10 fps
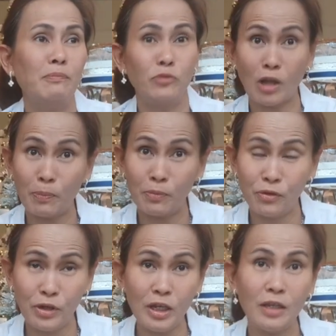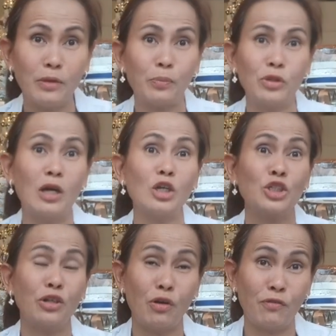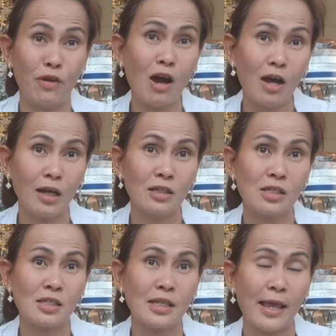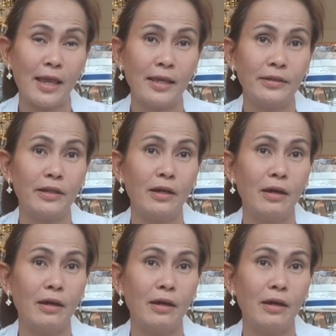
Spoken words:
top three in the production of hogs, and